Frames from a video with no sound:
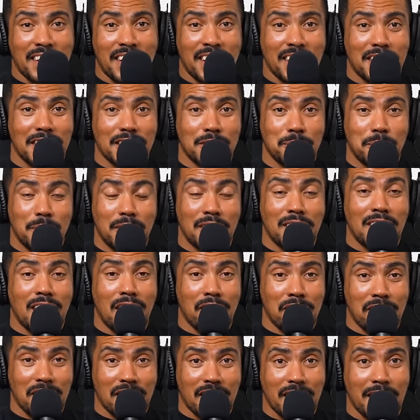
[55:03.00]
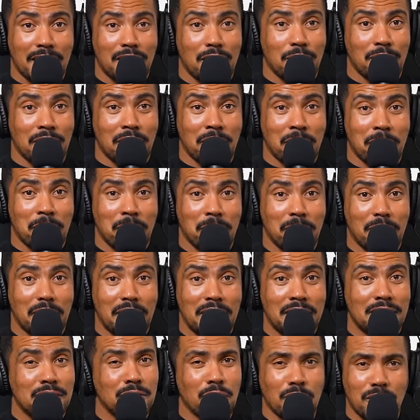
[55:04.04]
Rakus. We'll cover that. Um,
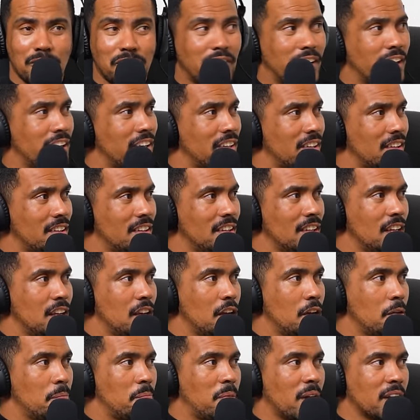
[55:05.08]
it's not fair, mm.